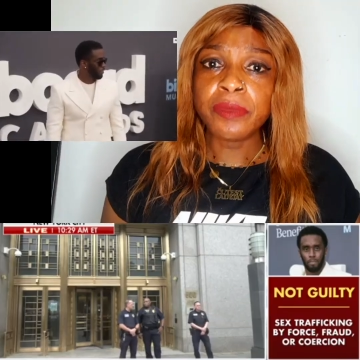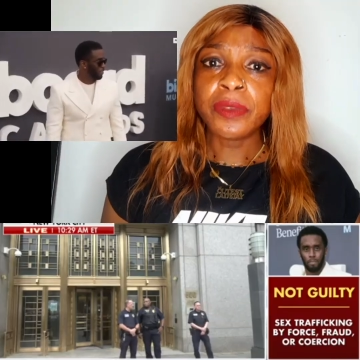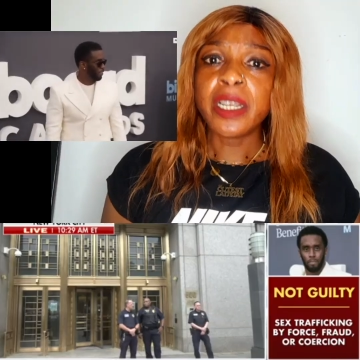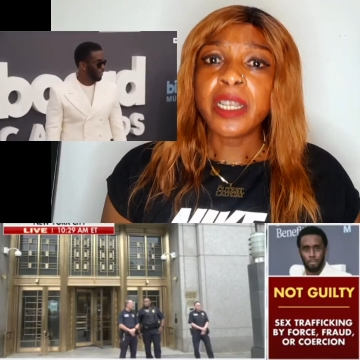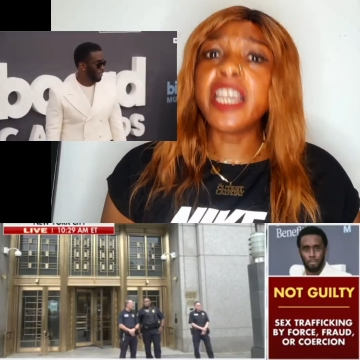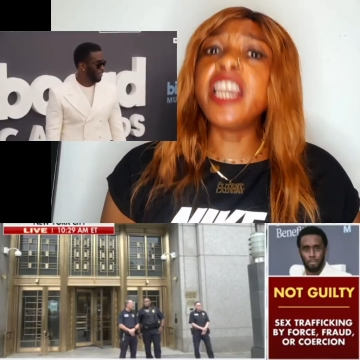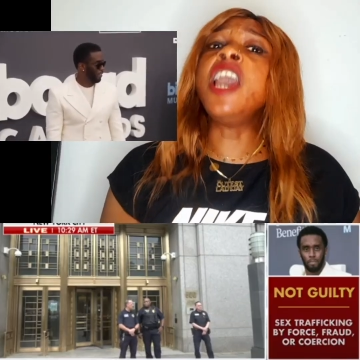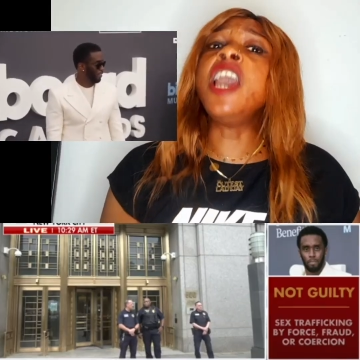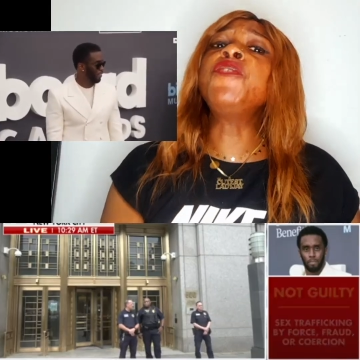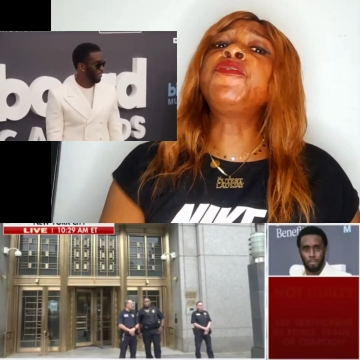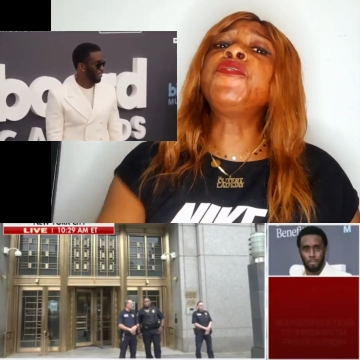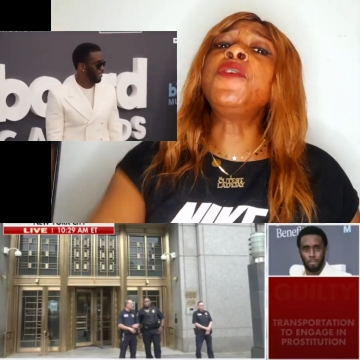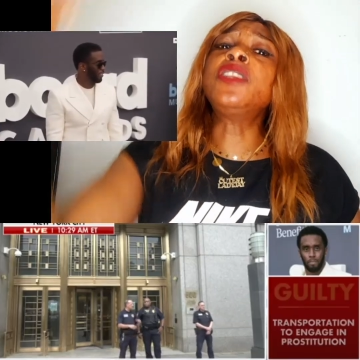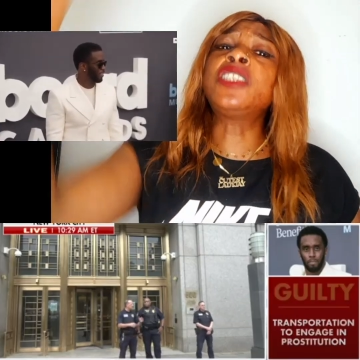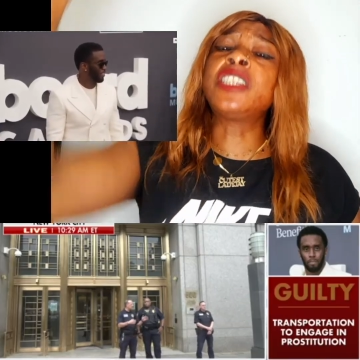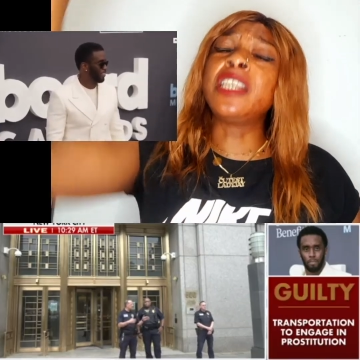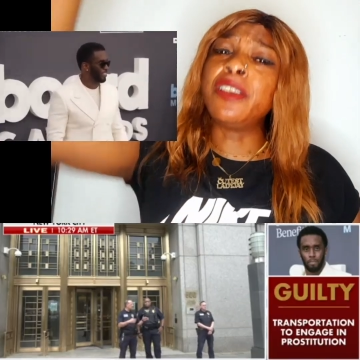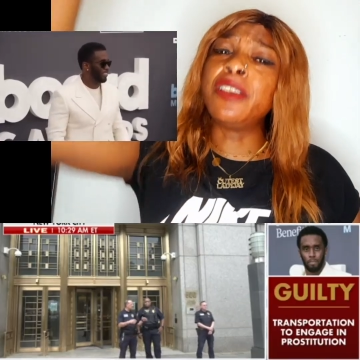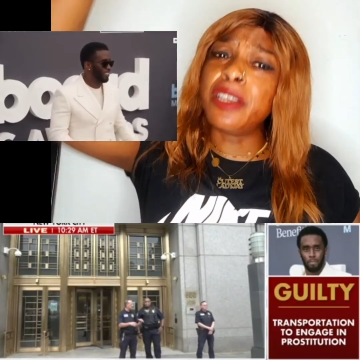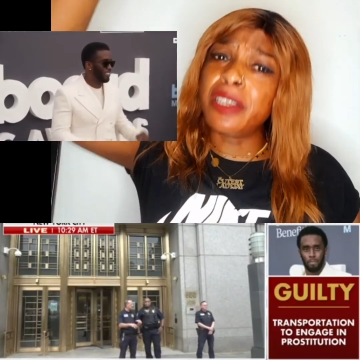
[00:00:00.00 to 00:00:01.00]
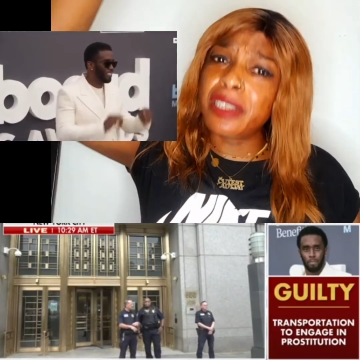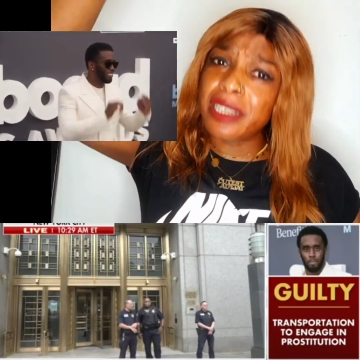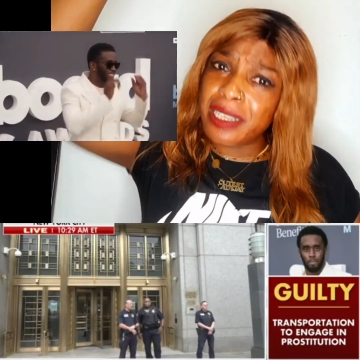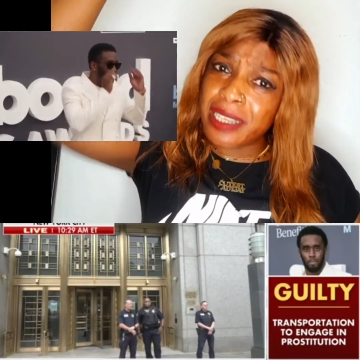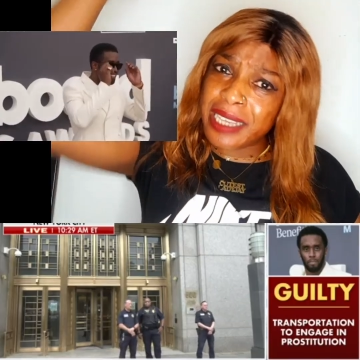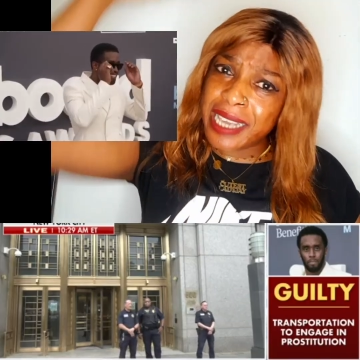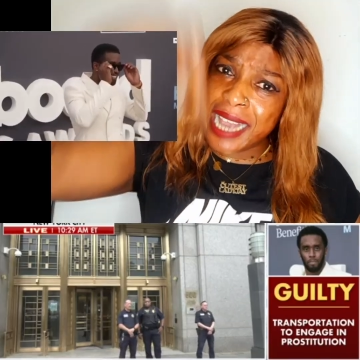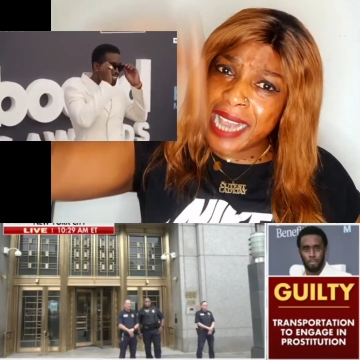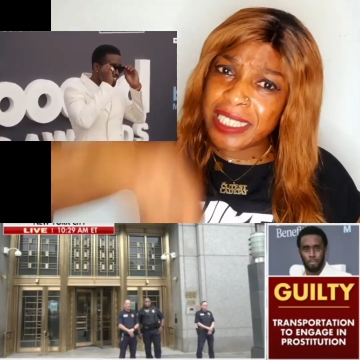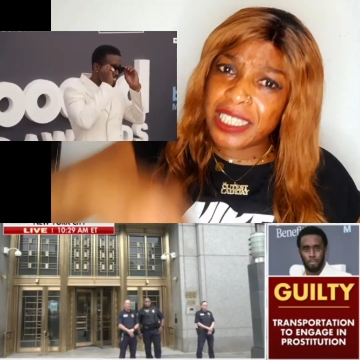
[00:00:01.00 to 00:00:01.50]
Even the
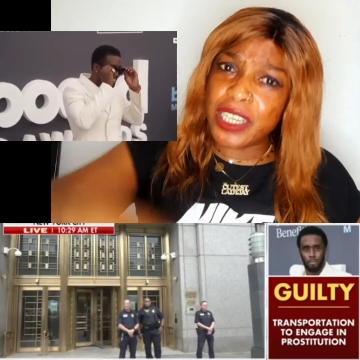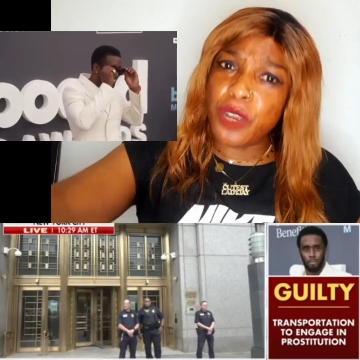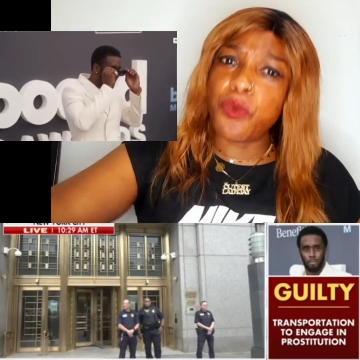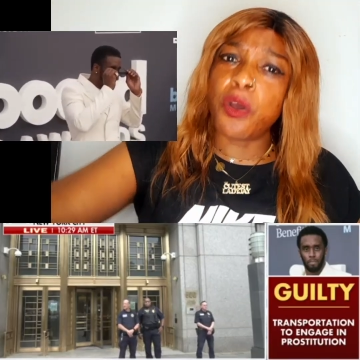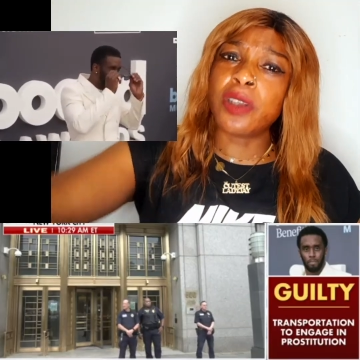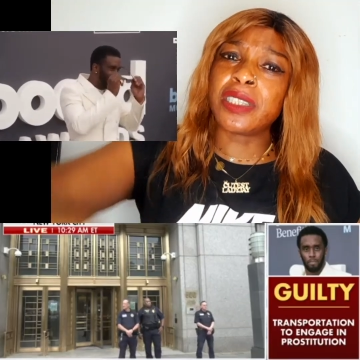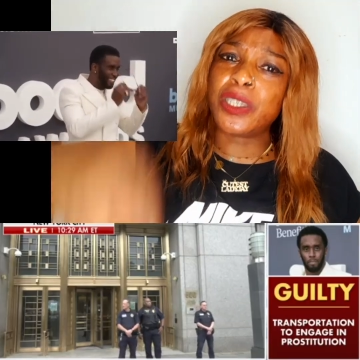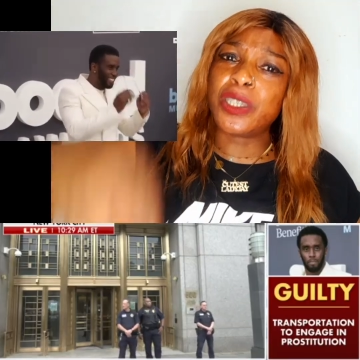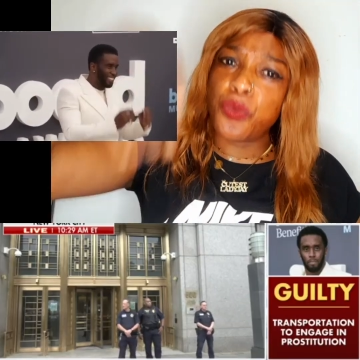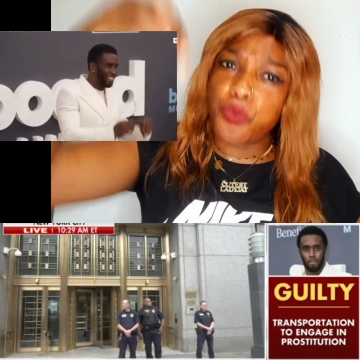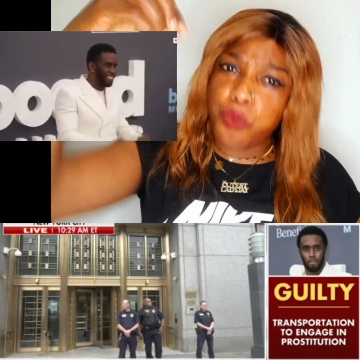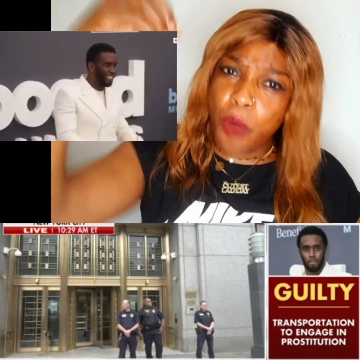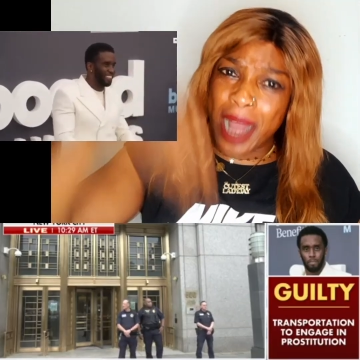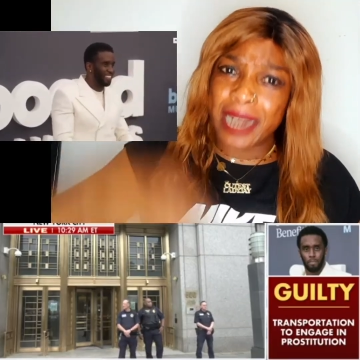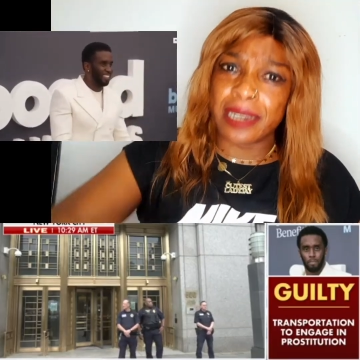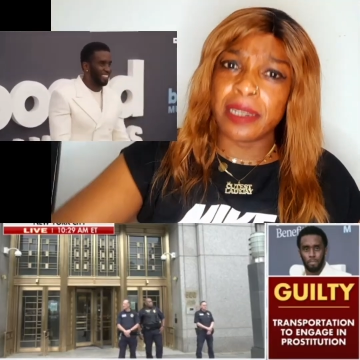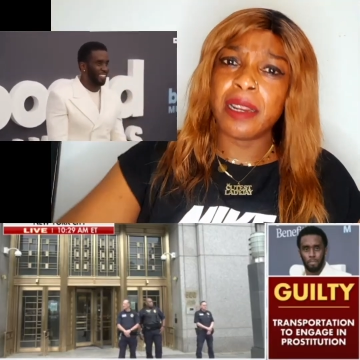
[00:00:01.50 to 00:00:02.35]
Casey was the one